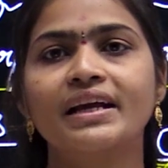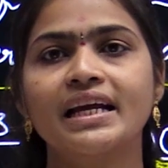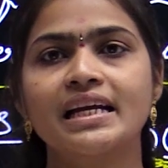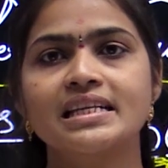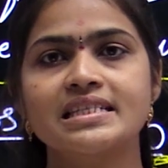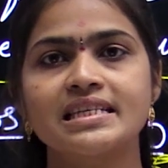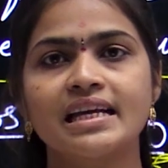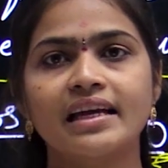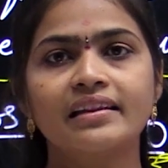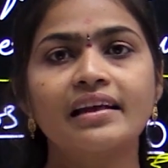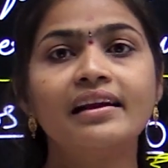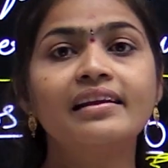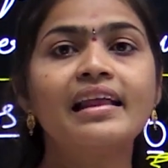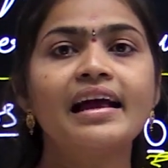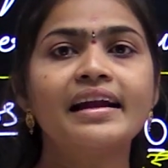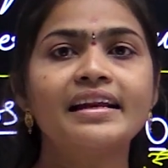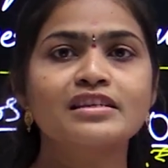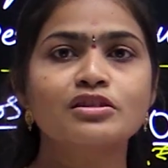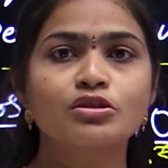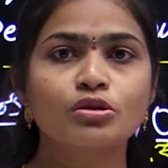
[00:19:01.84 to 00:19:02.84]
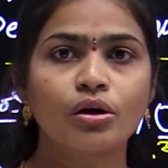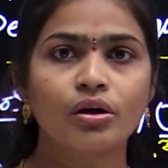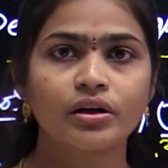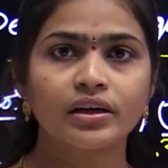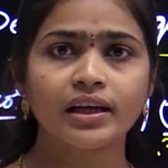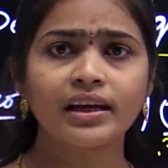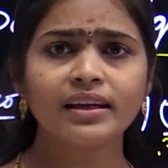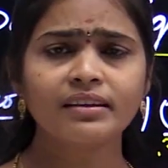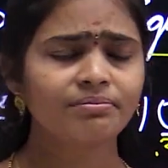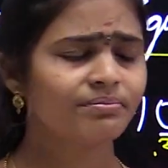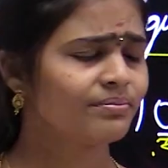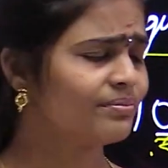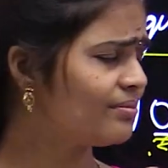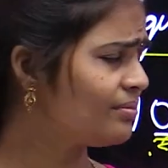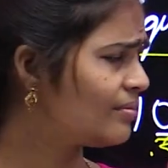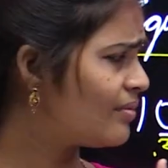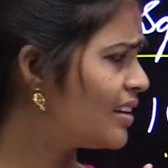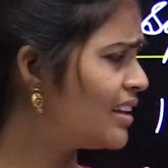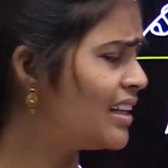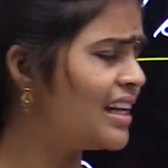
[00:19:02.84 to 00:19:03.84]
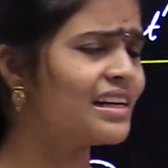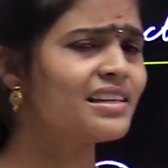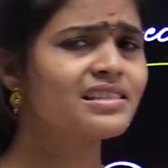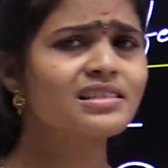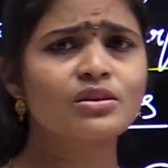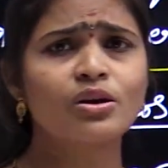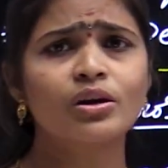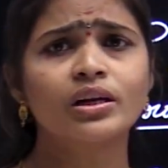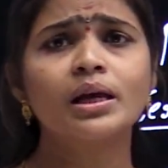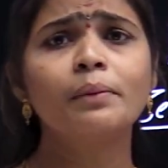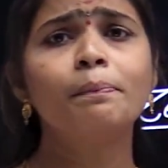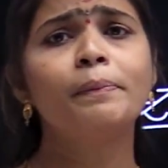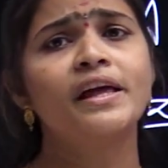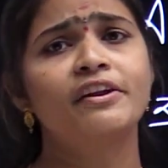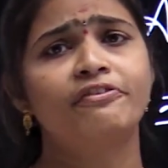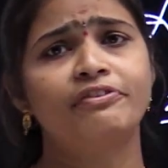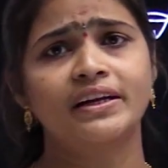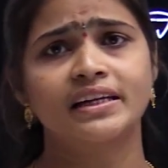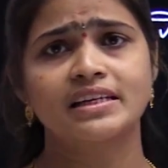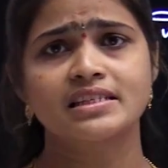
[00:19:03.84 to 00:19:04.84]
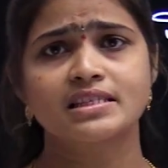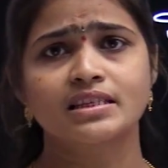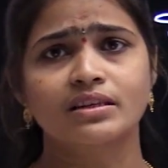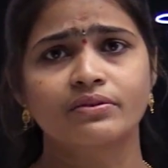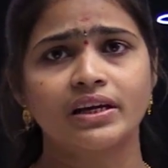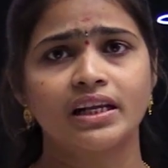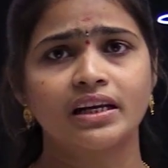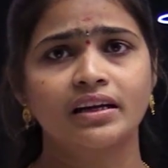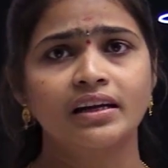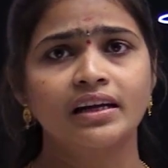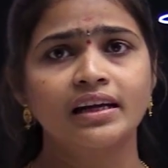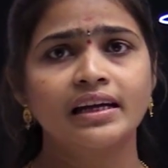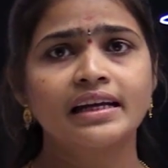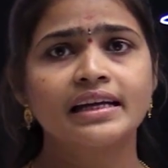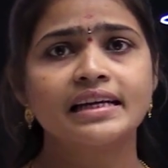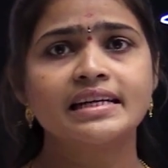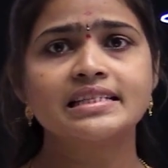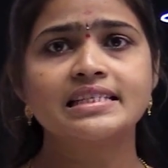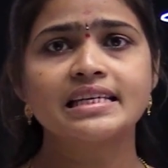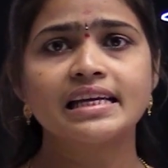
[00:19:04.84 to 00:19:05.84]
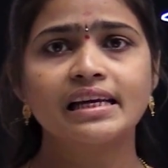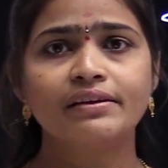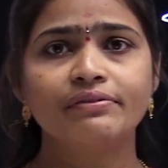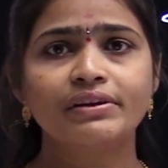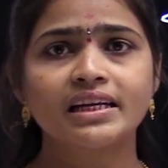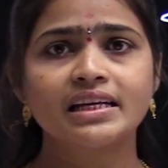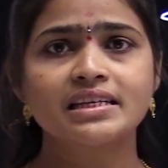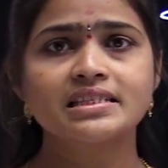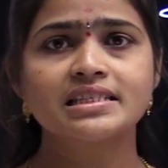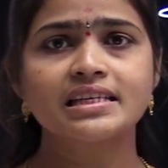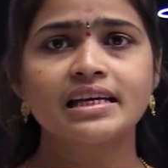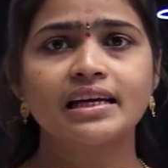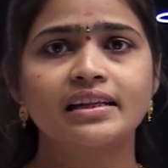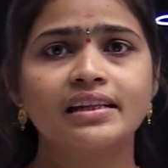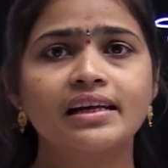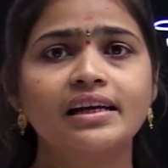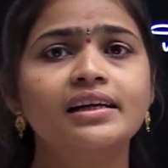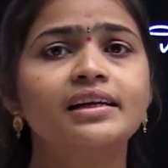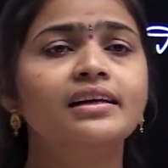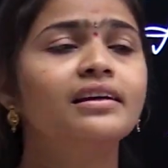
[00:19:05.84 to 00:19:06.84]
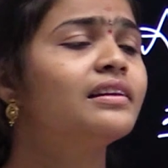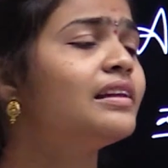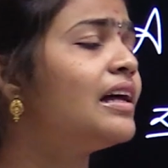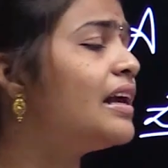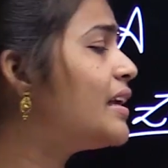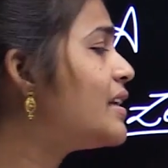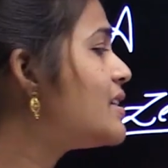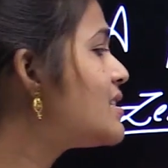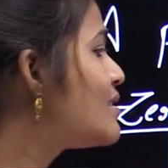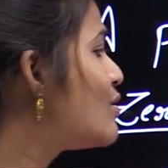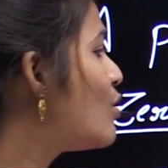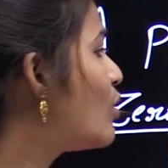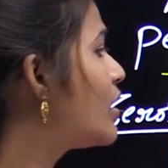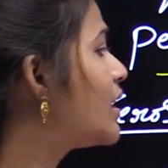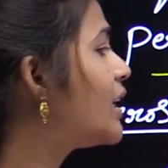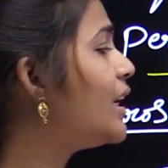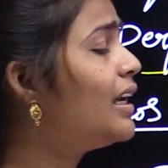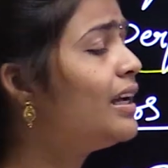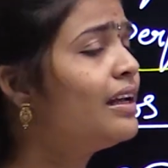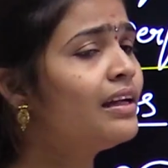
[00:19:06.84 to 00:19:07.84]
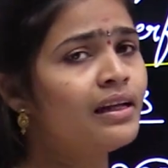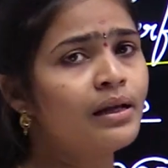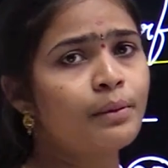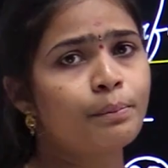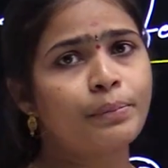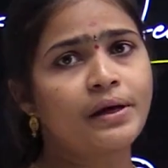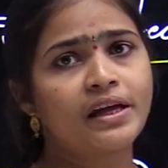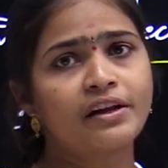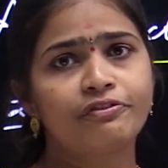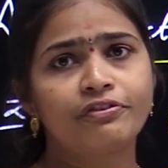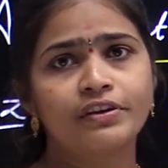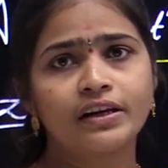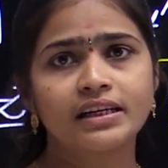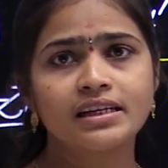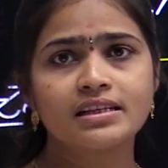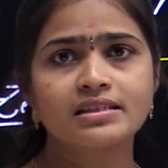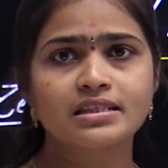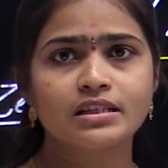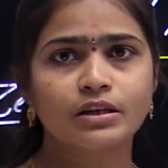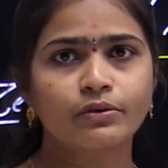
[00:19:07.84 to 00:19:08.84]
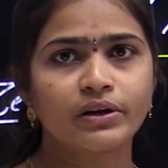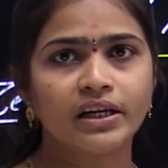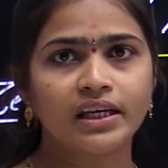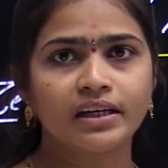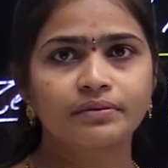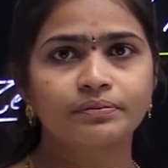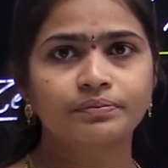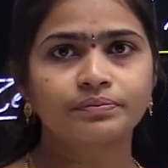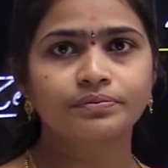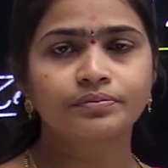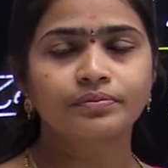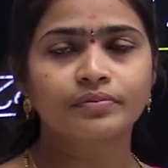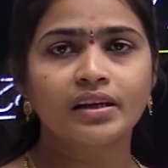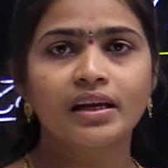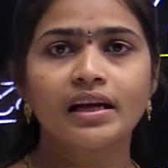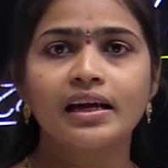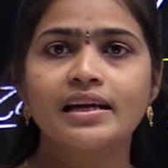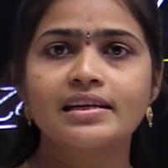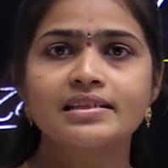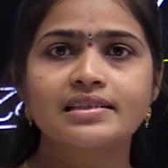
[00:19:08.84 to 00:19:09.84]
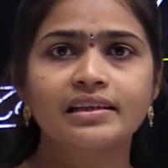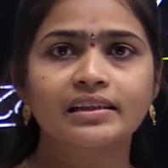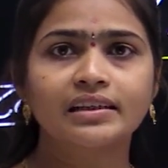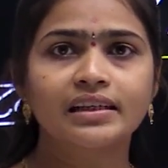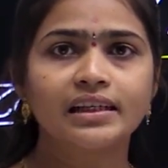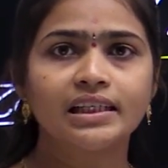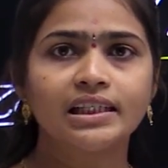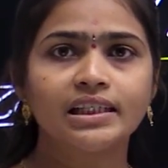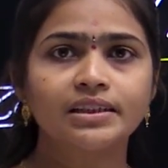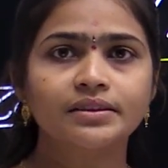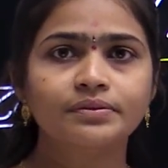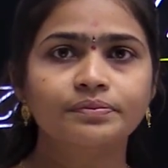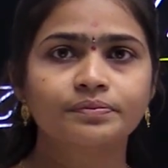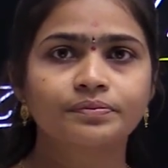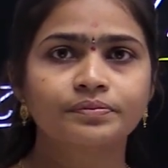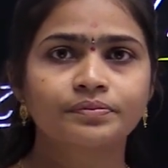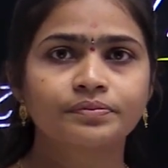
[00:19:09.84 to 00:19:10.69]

we can say that that is not a that is not a perfect square easily we can say that uh, that is not a perfect square is it clear